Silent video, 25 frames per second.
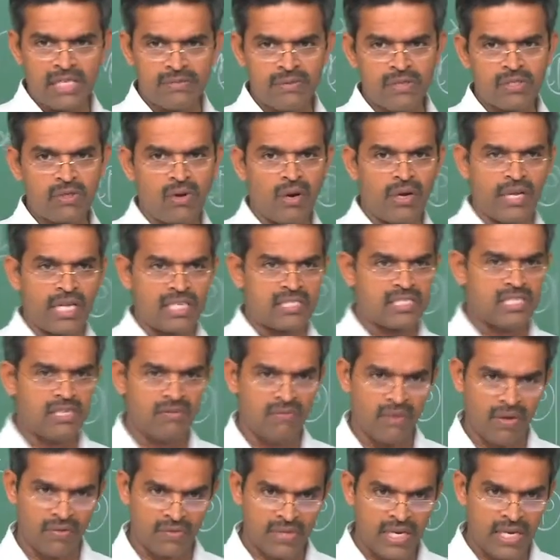as we saw in
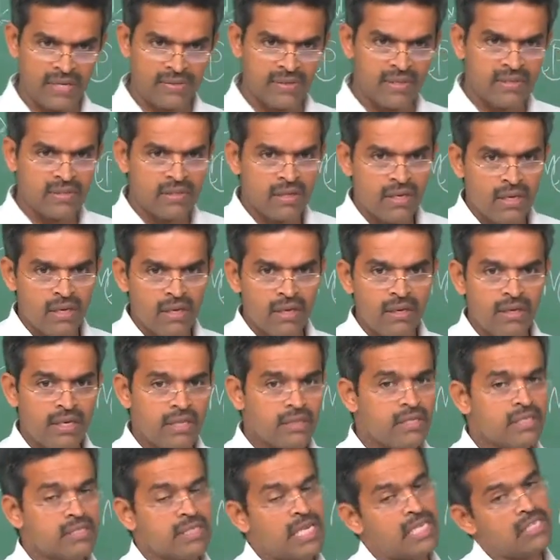extreme waves cases
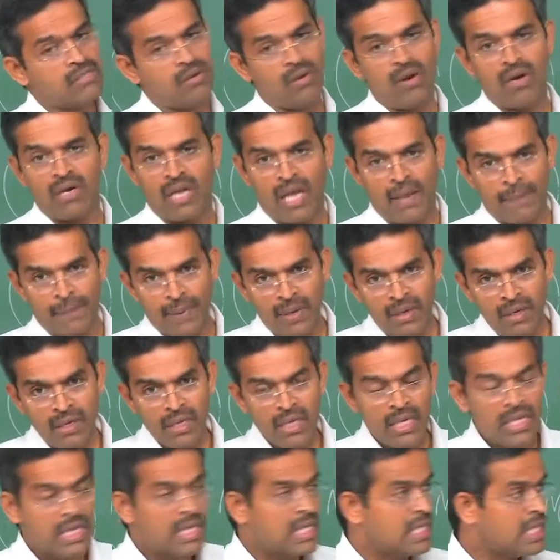in this case it will not happen.
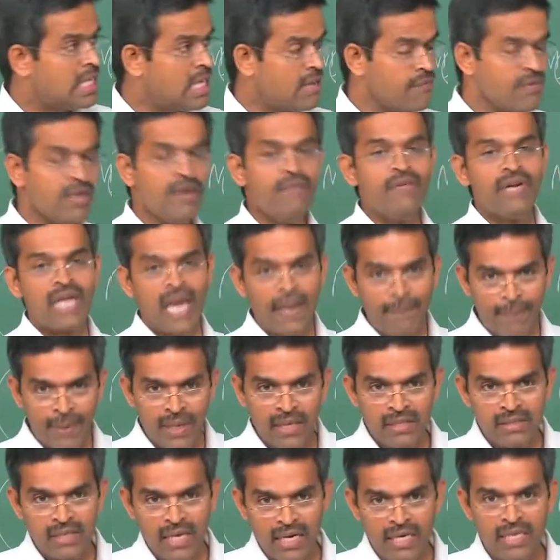Even if it
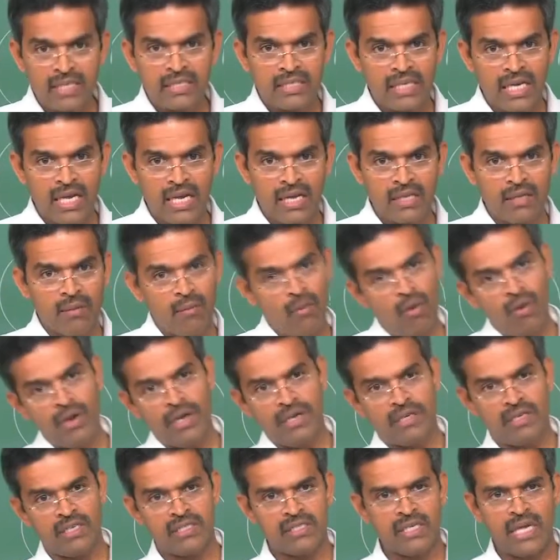happens let us say the more
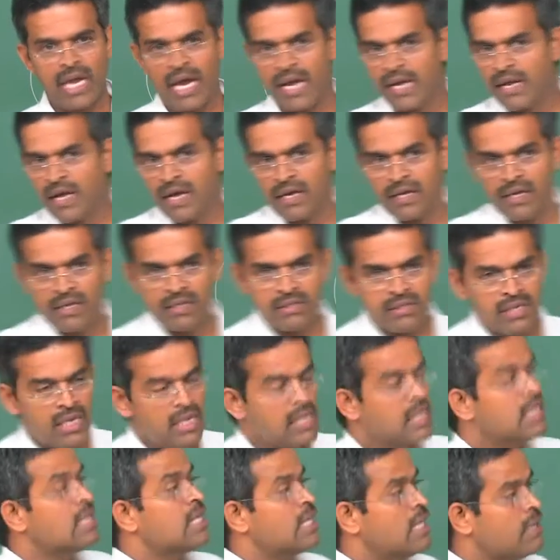interesting idea is
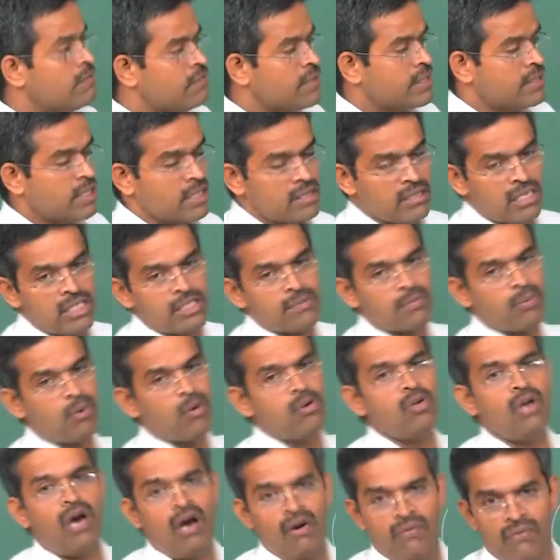if the teeth are
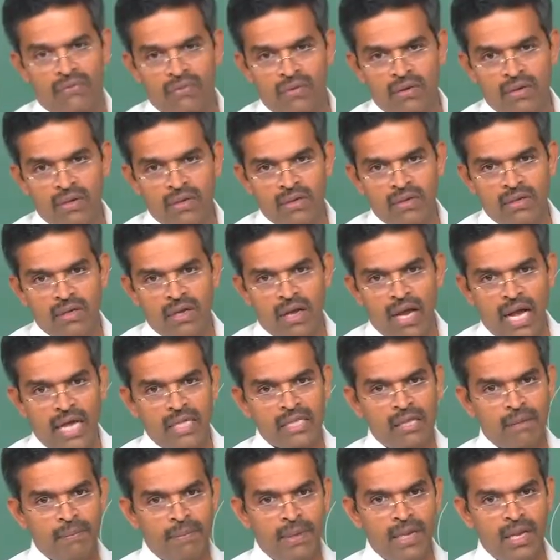pulled off
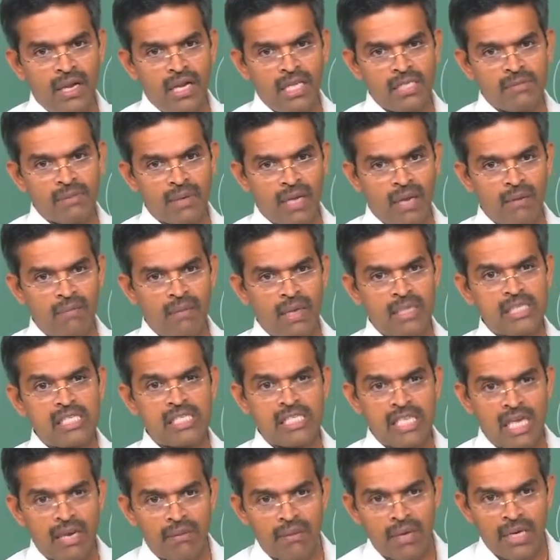and the BLS become
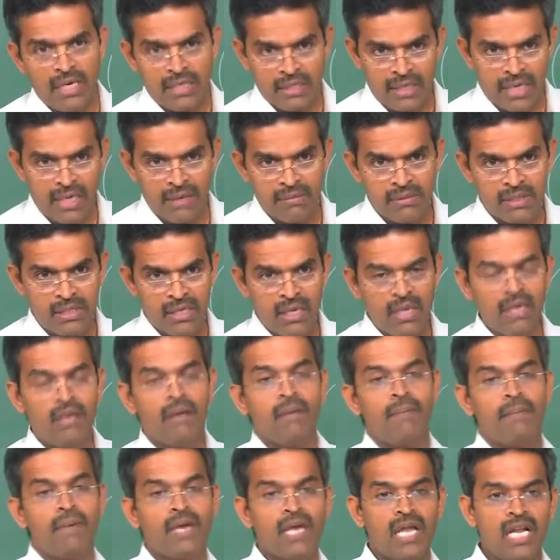unstable in
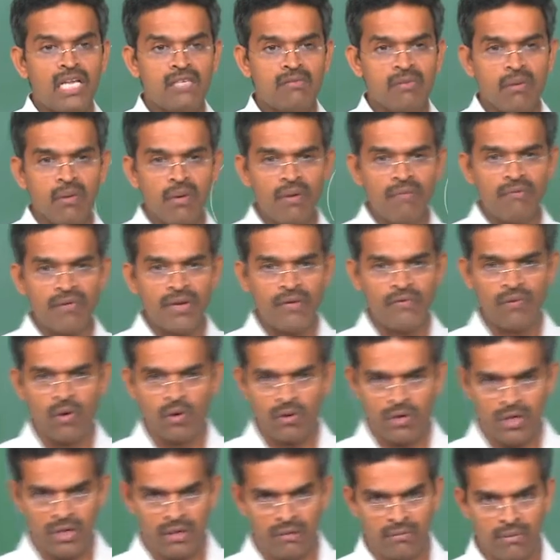BLS will become free
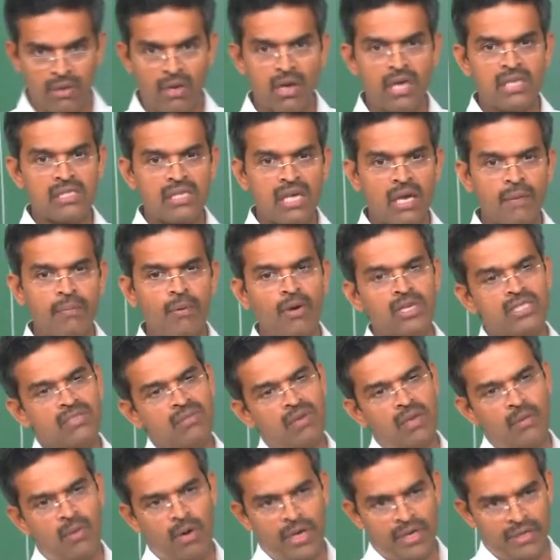floating because they are
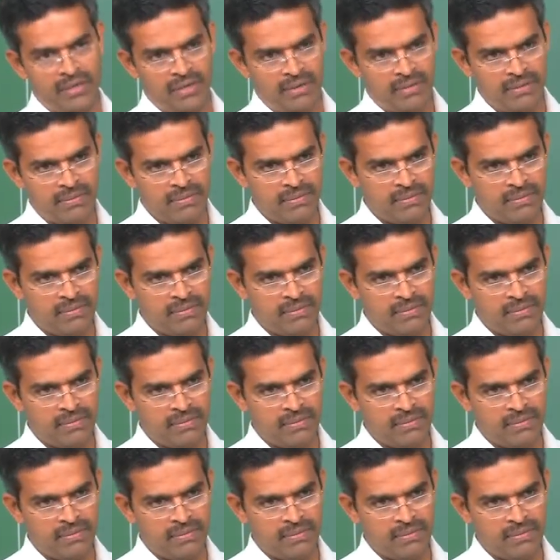positively buoyant.